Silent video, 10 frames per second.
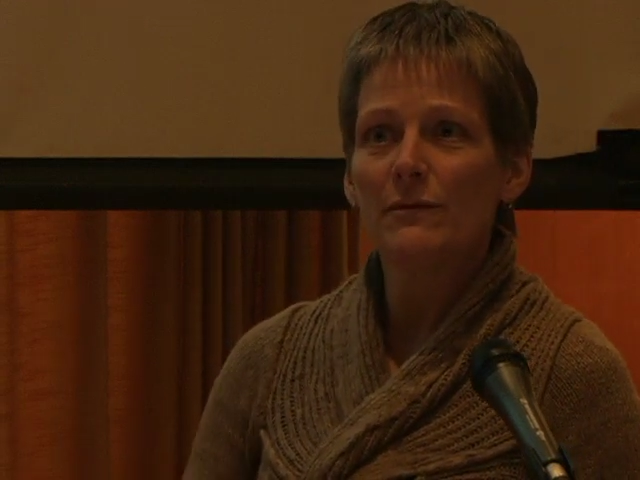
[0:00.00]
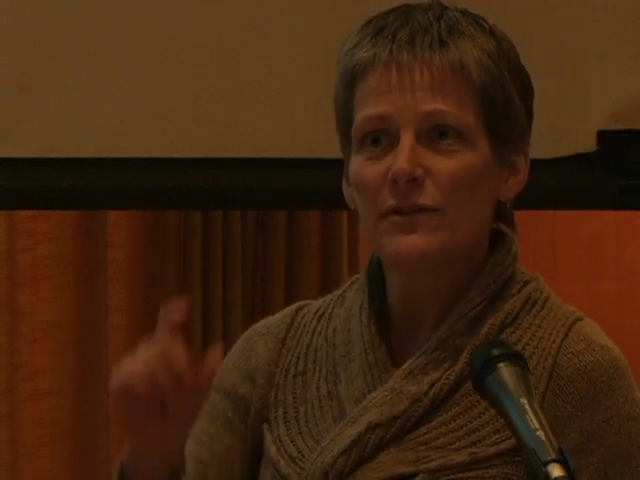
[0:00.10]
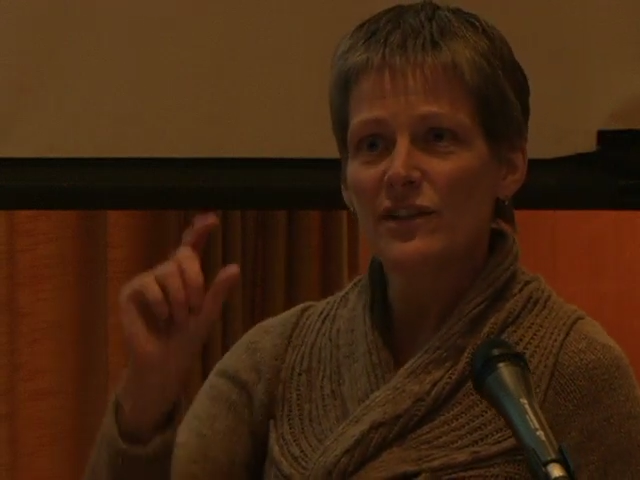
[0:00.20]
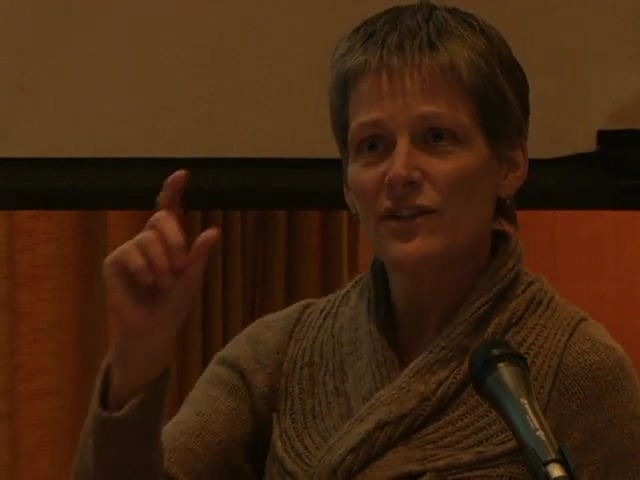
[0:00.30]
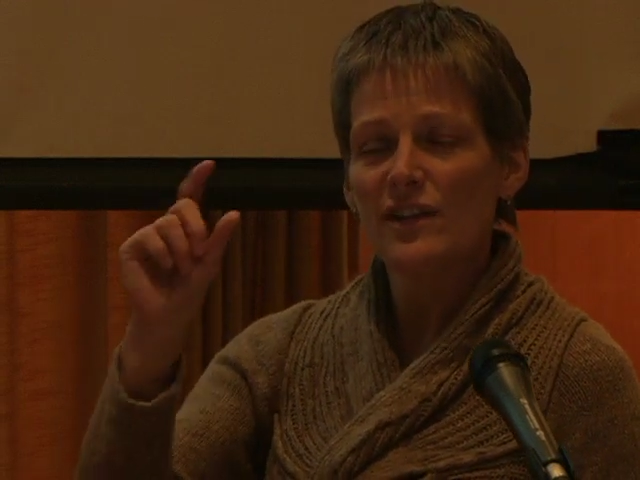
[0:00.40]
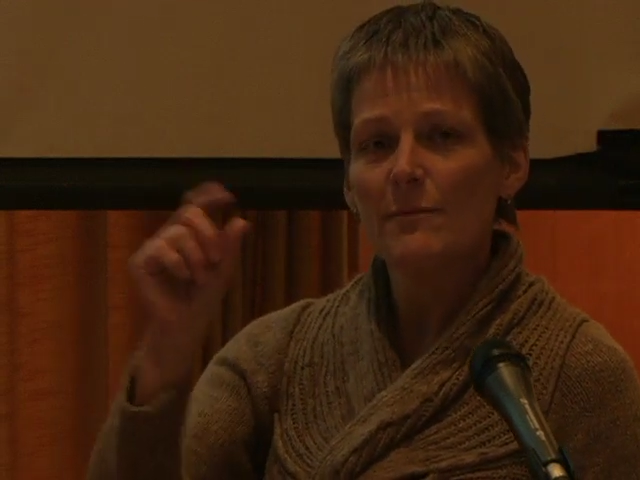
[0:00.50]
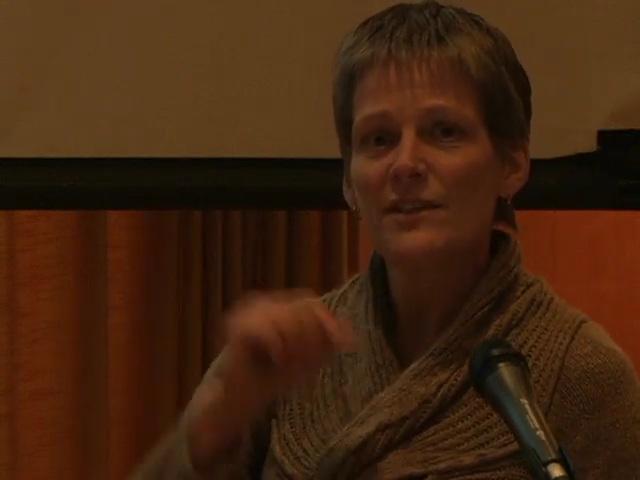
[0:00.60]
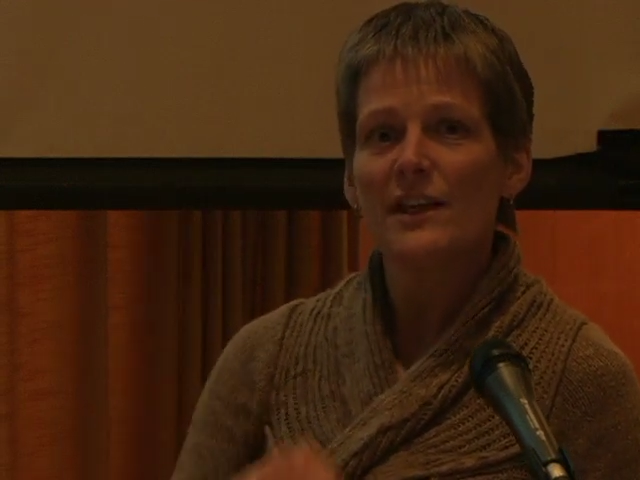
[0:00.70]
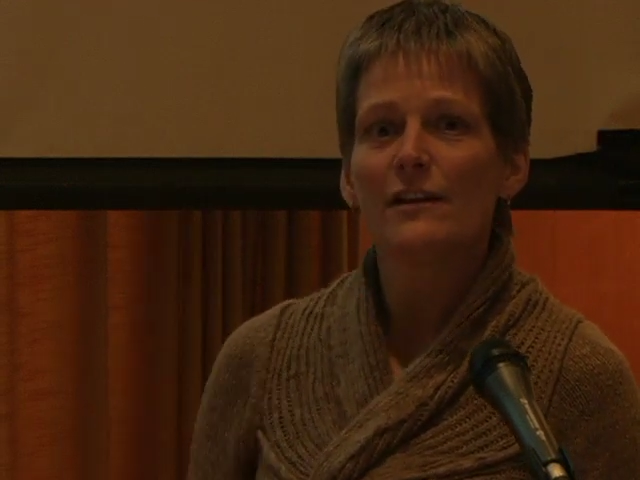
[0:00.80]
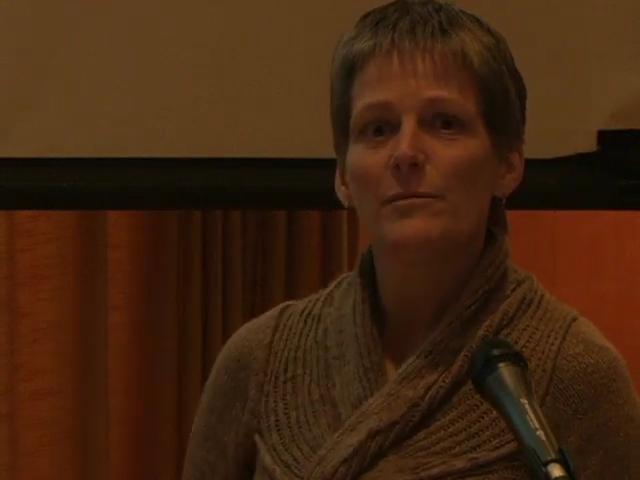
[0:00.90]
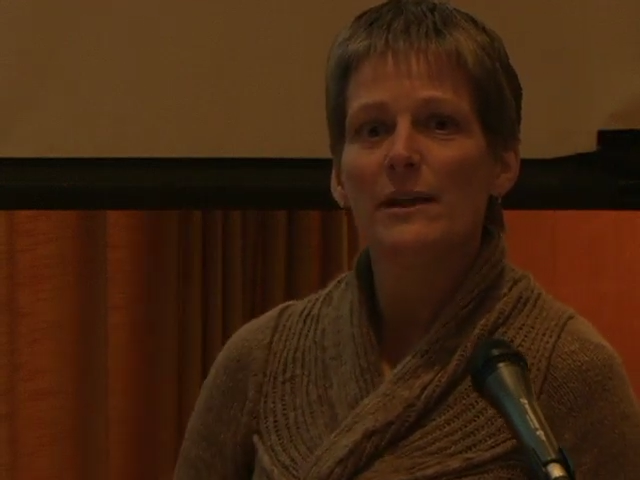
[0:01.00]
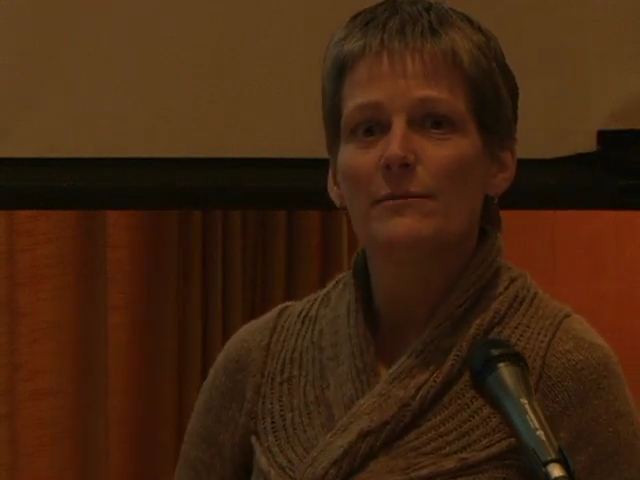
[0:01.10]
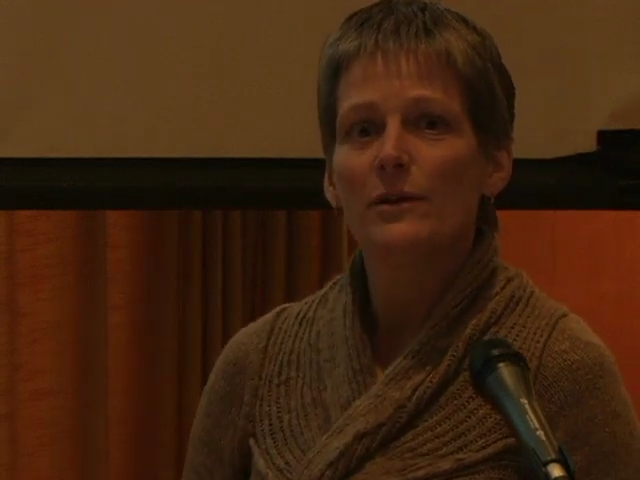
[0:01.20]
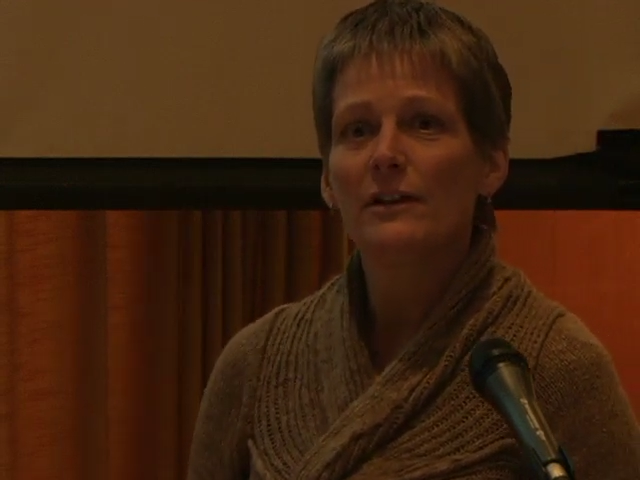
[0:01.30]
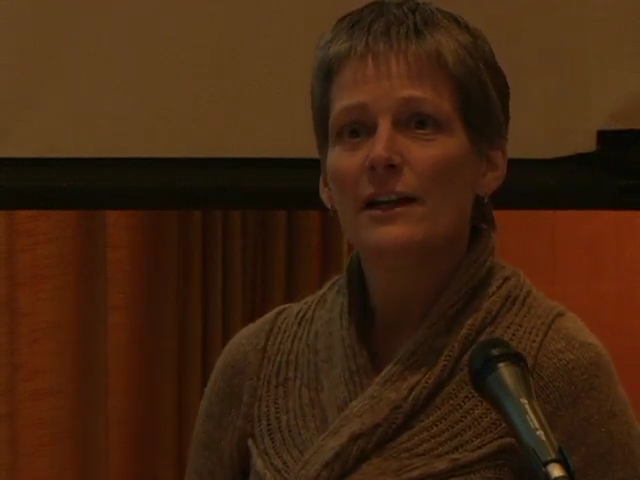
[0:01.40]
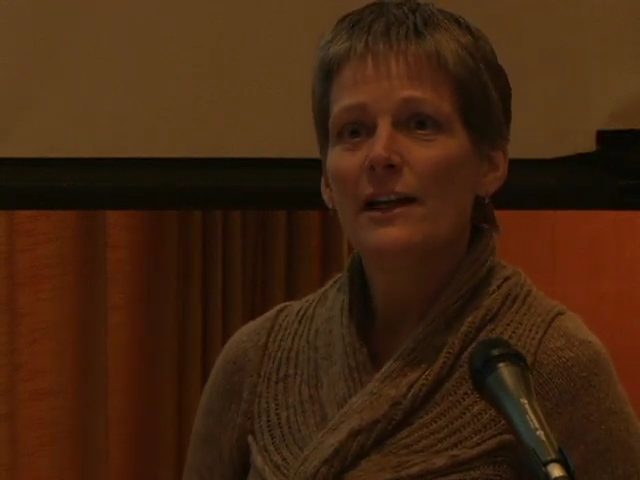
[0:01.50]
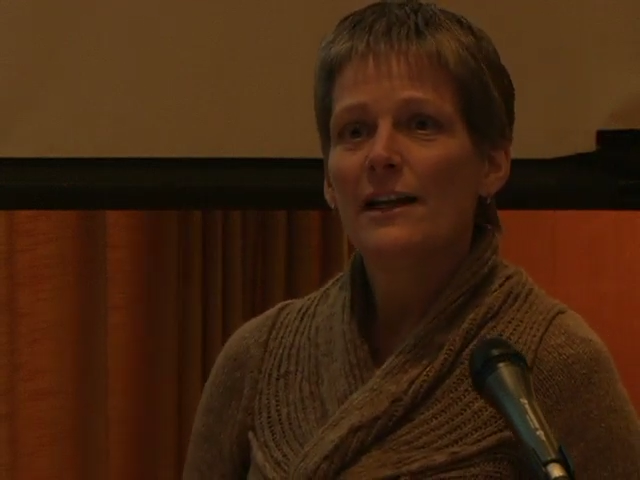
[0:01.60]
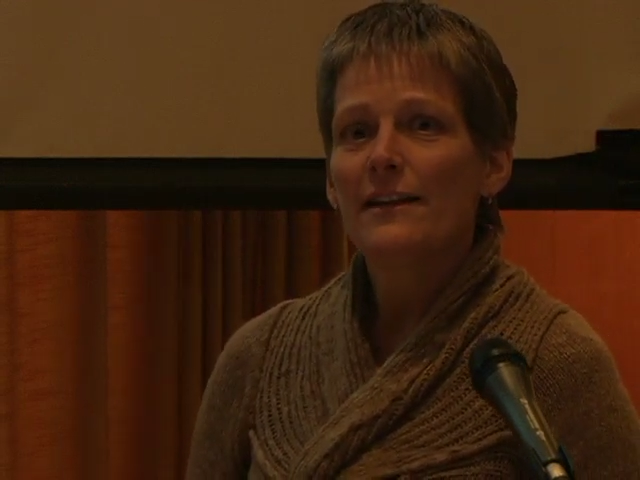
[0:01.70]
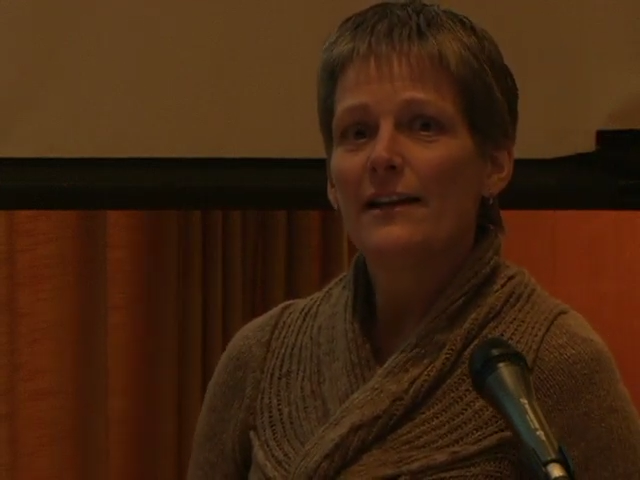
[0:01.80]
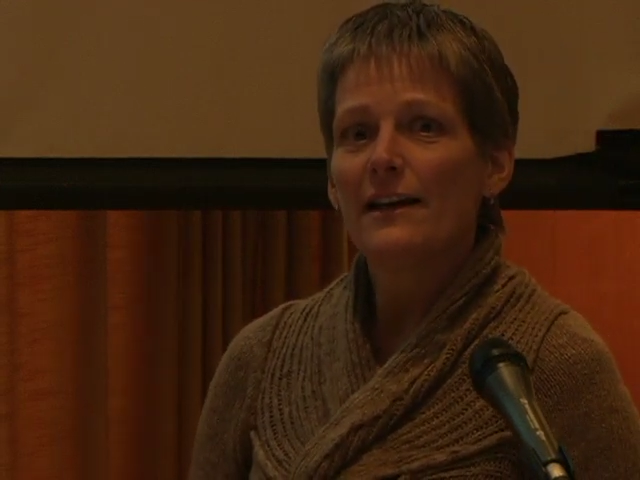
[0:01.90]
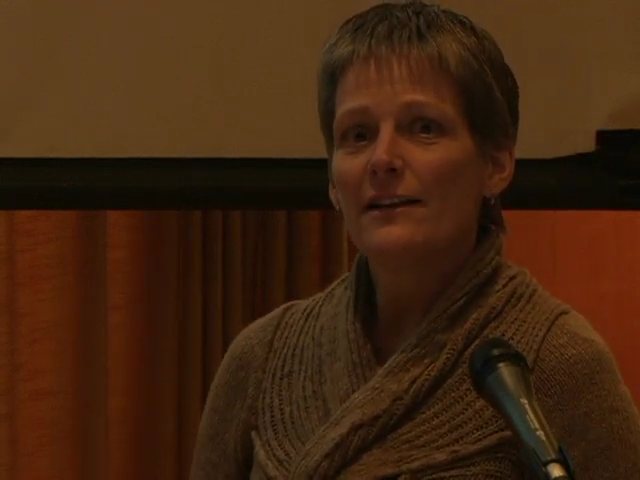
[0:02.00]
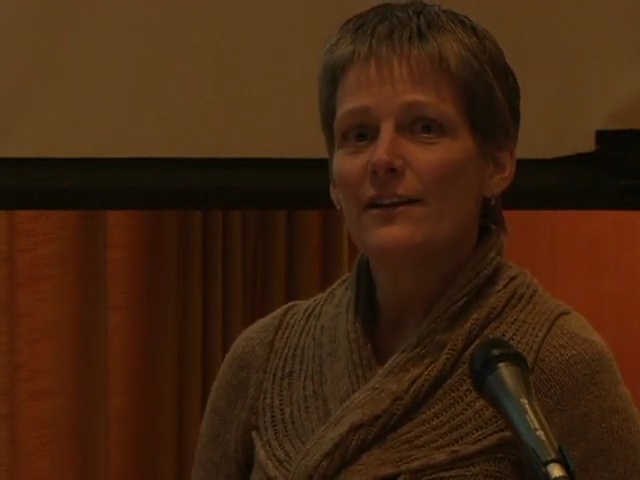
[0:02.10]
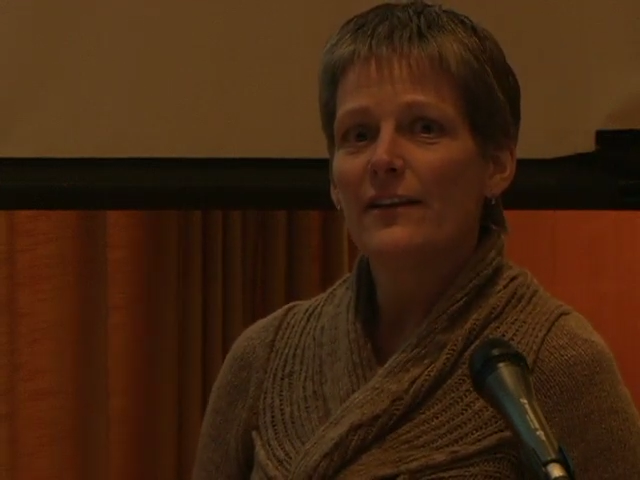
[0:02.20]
It was a subset of people that